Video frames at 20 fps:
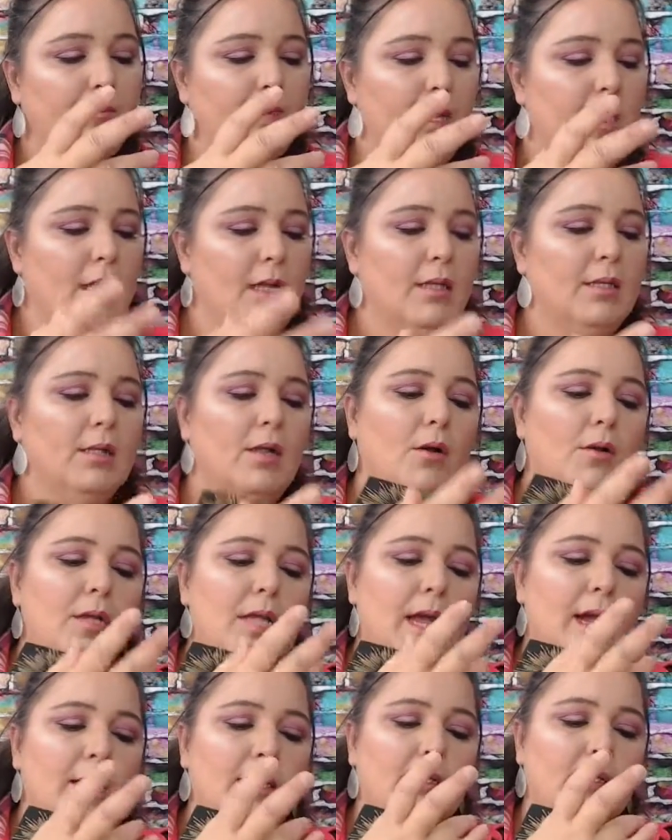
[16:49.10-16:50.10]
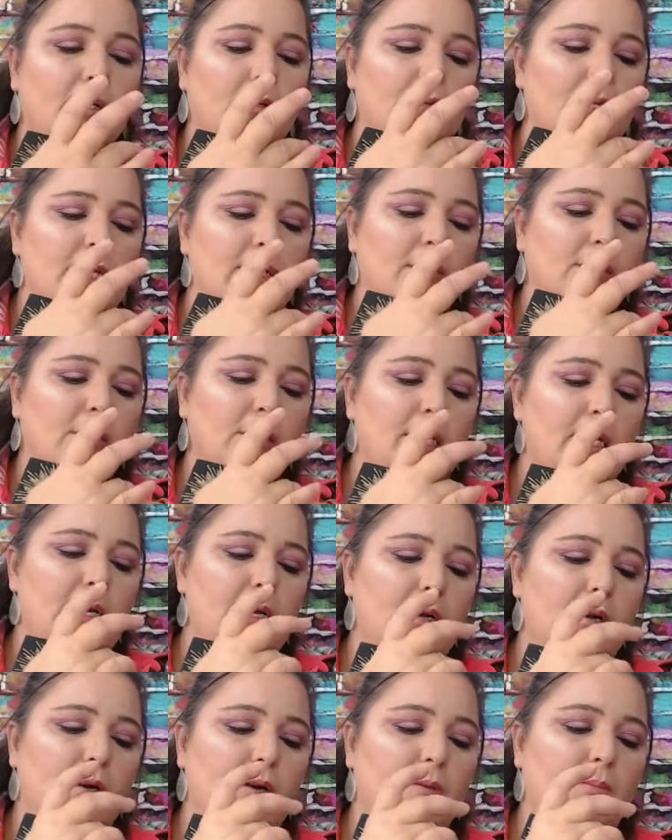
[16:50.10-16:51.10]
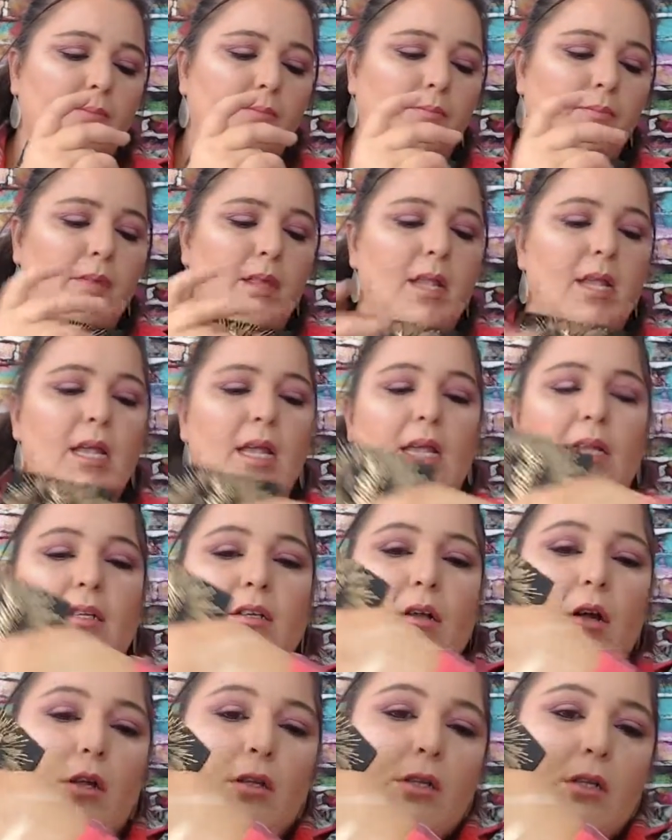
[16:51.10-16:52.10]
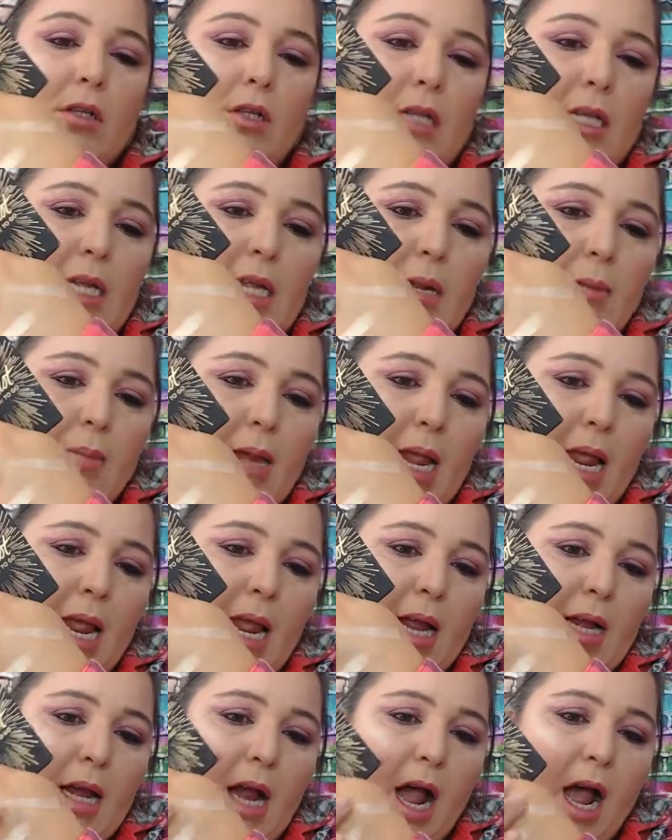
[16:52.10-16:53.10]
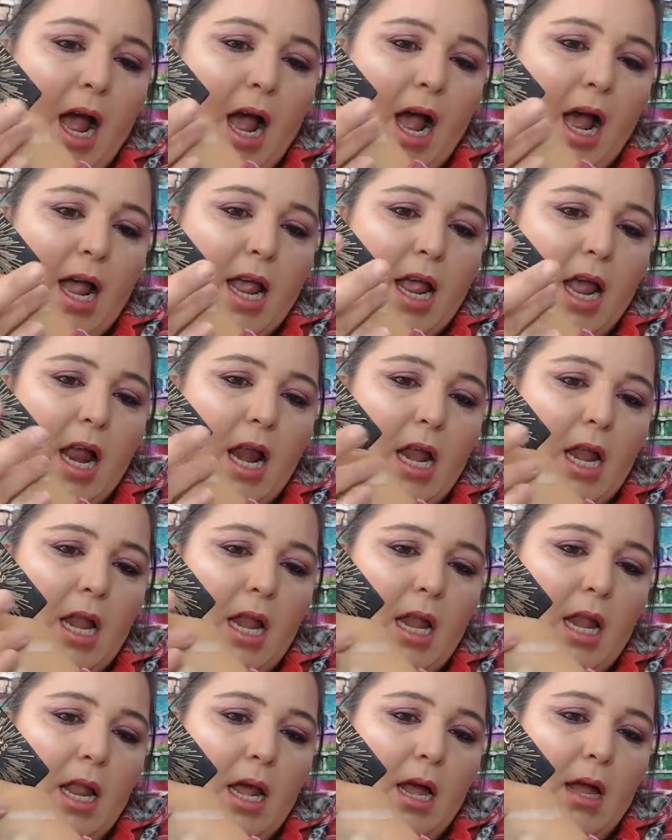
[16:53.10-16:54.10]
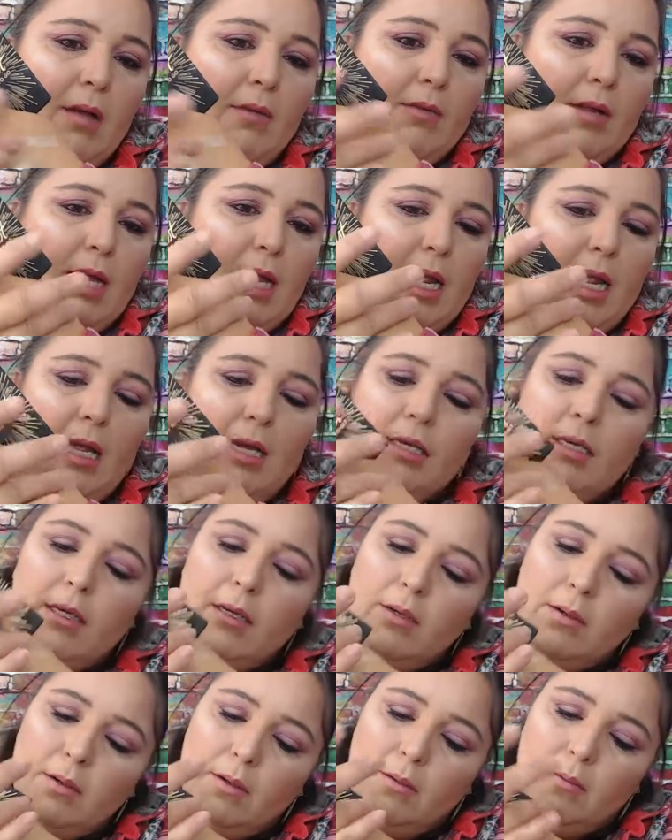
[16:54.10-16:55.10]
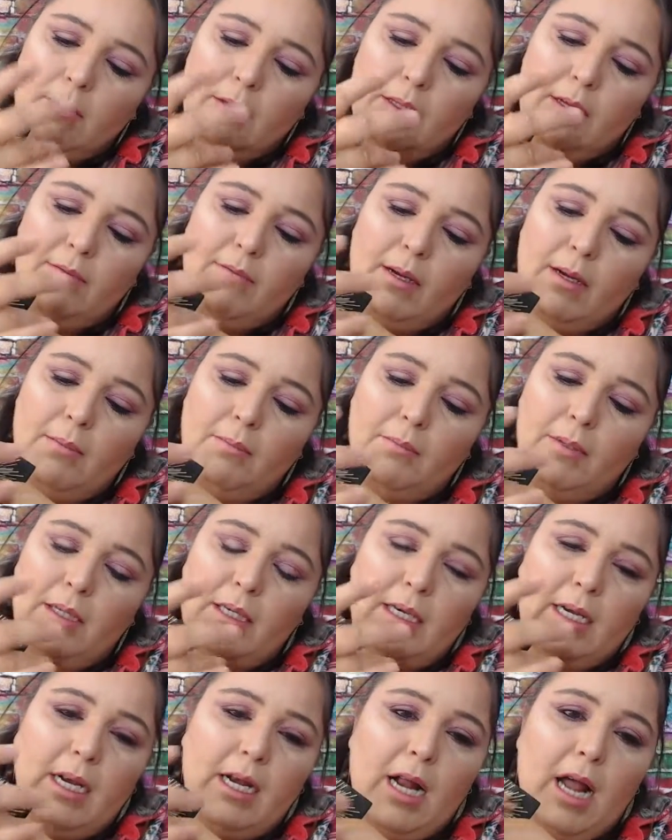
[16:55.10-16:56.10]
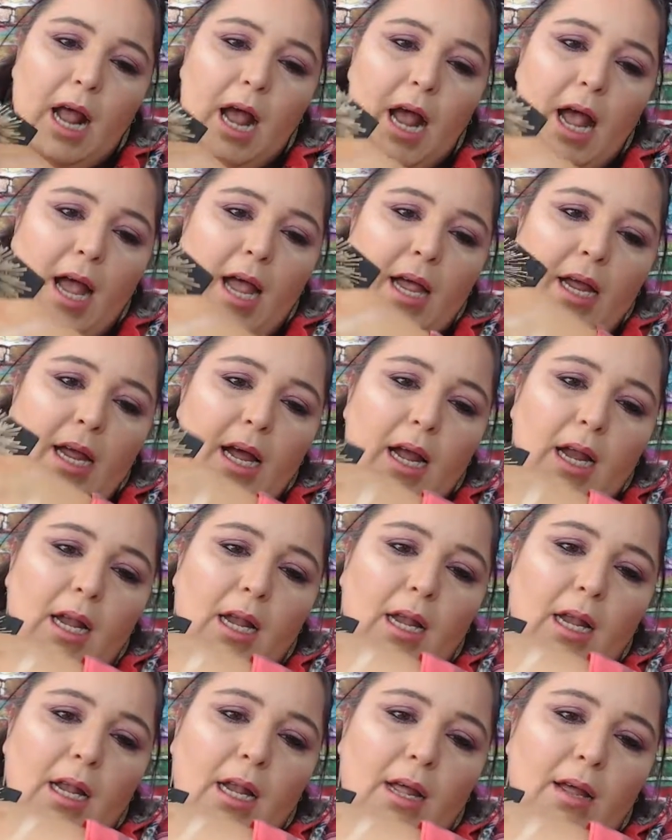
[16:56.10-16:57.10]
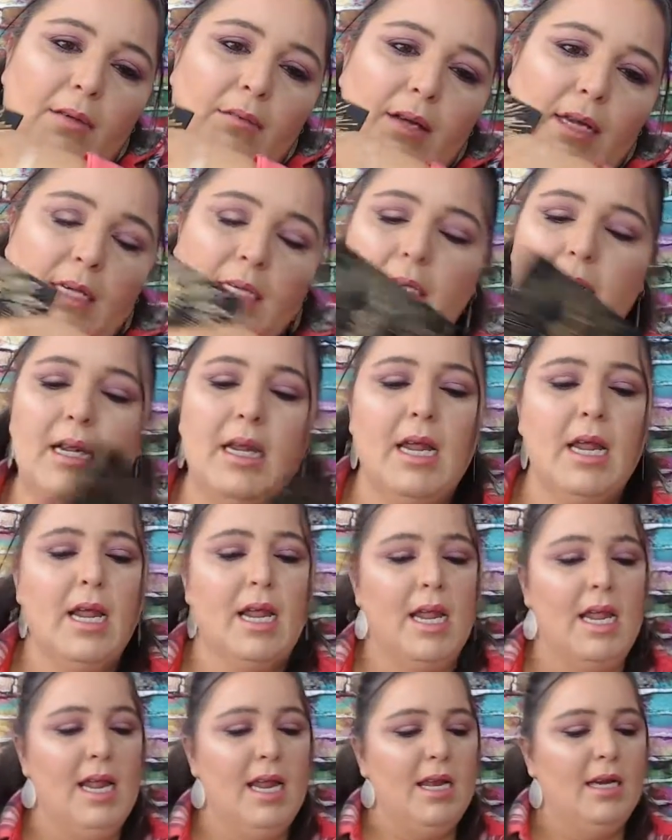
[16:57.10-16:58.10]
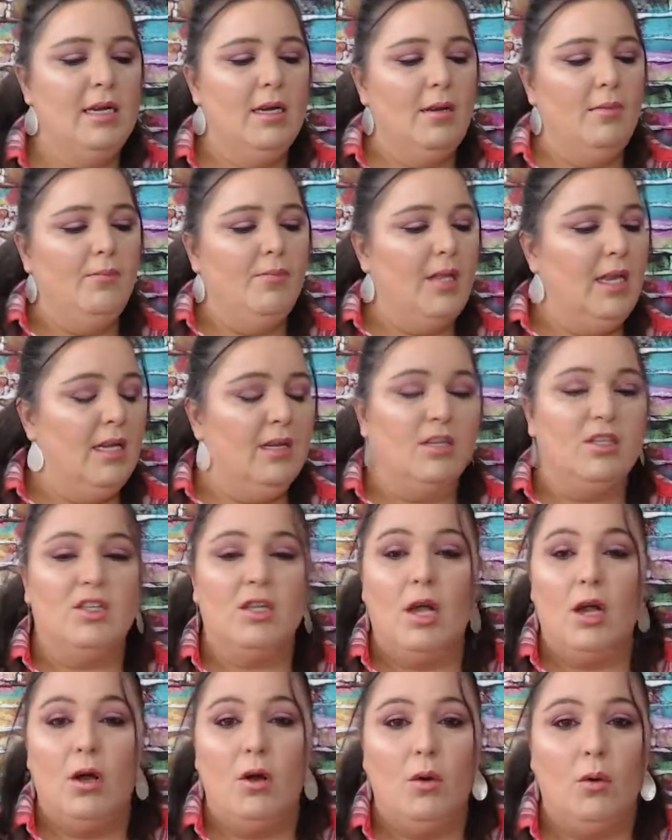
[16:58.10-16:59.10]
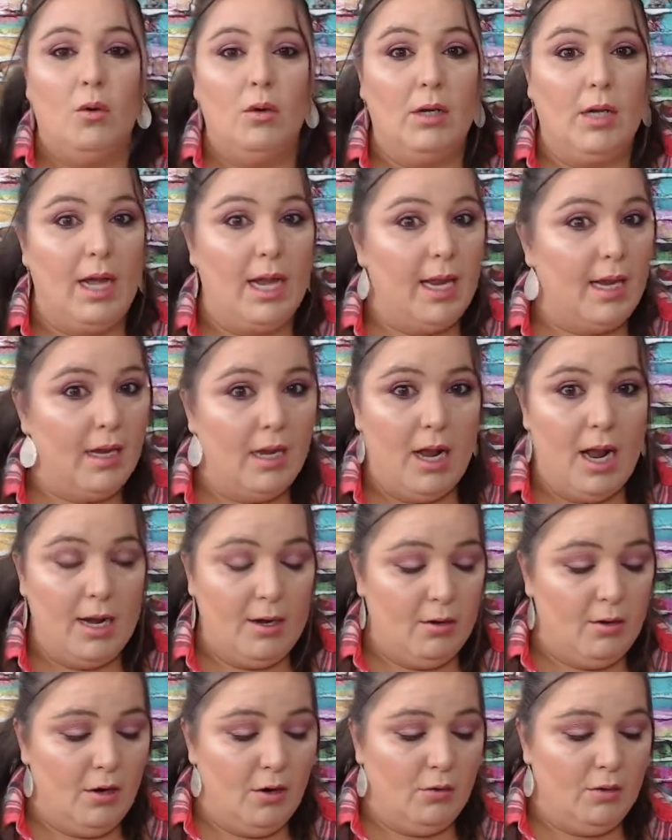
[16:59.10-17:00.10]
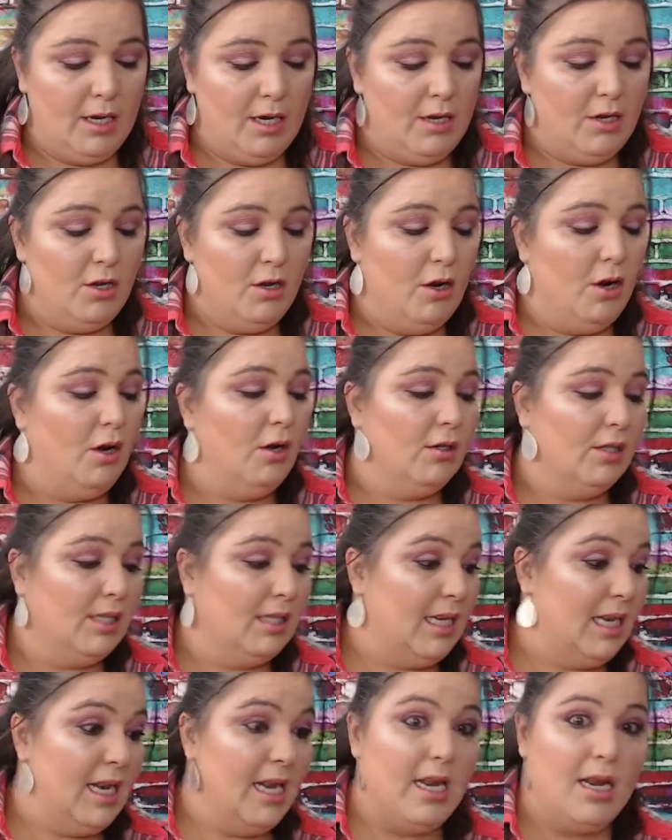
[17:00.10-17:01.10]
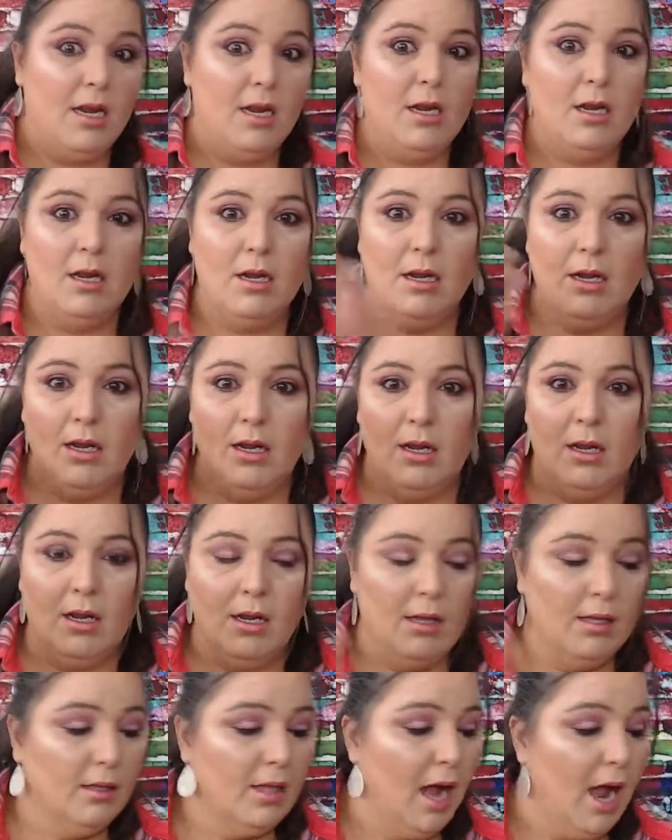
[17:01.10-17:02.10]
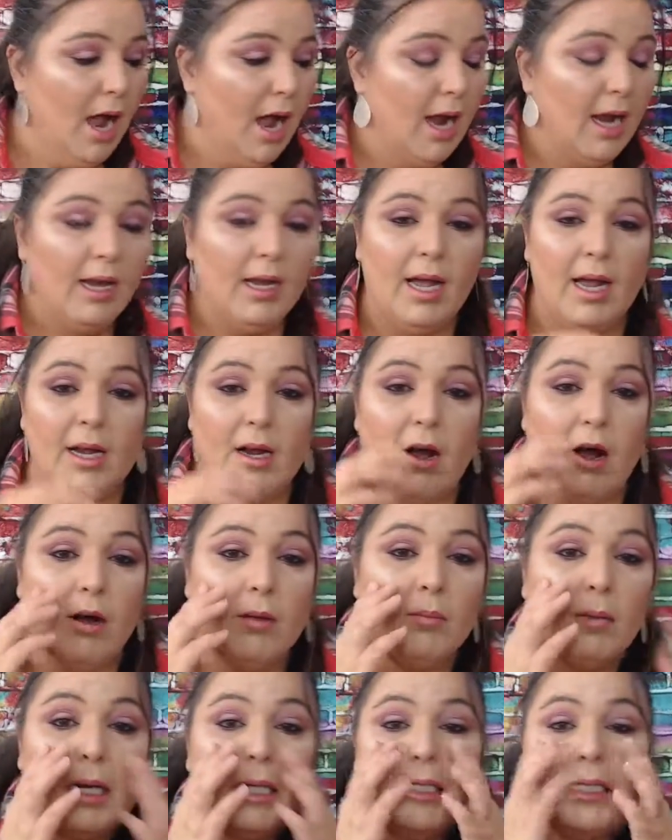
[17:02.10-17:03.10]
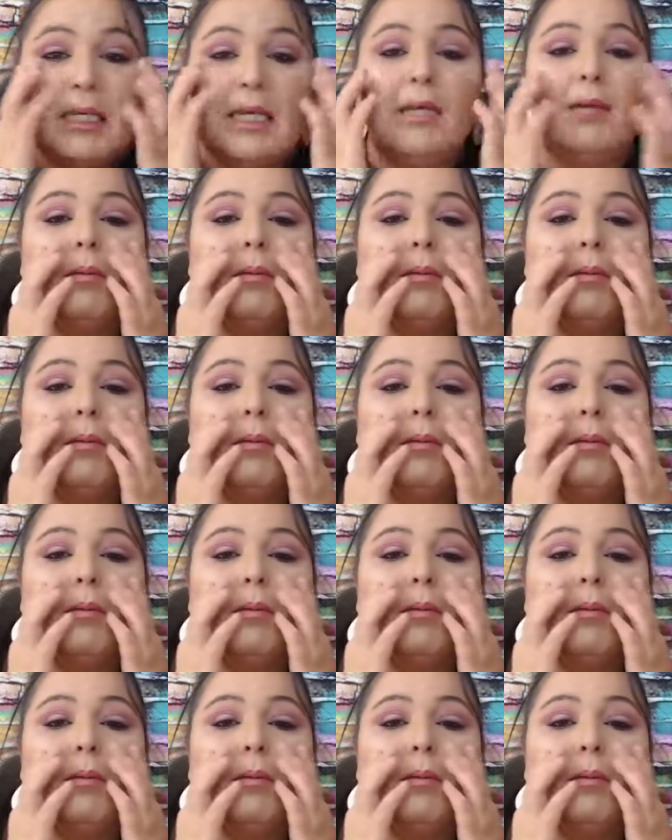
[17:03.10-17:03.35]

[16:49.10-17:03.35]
So yeah. So this one here is called Gleam. And I love it. Let's see if I can blend it in. I love it. It is so like, I don't know. Can you all see the highlight on my skin?